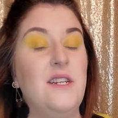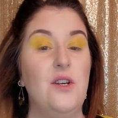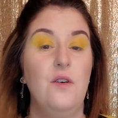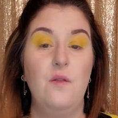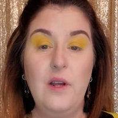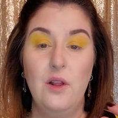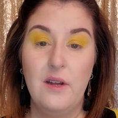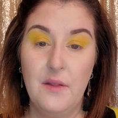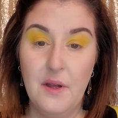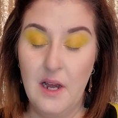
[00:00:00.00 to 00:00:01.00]
so if we
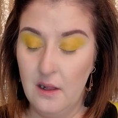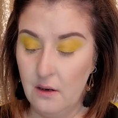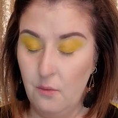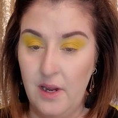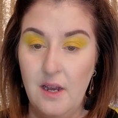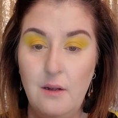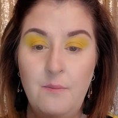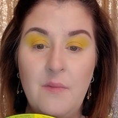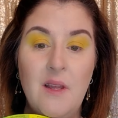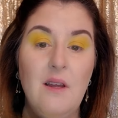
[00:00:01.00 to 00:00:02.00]
look at the color wheel,
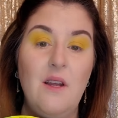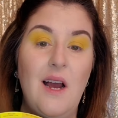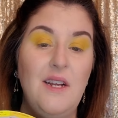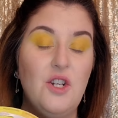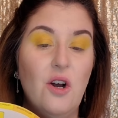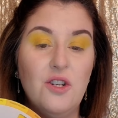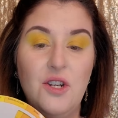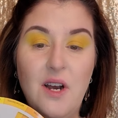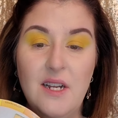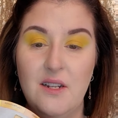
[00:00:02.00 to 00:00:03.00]
I talk
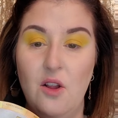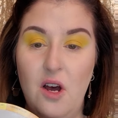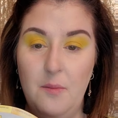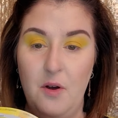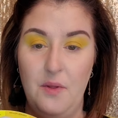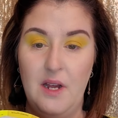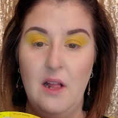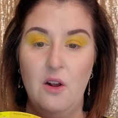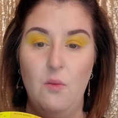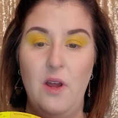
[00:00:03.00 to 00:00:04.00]
to you guys a lot about the
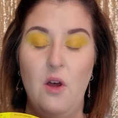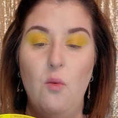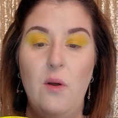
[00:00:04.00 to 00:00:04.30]
color wheel.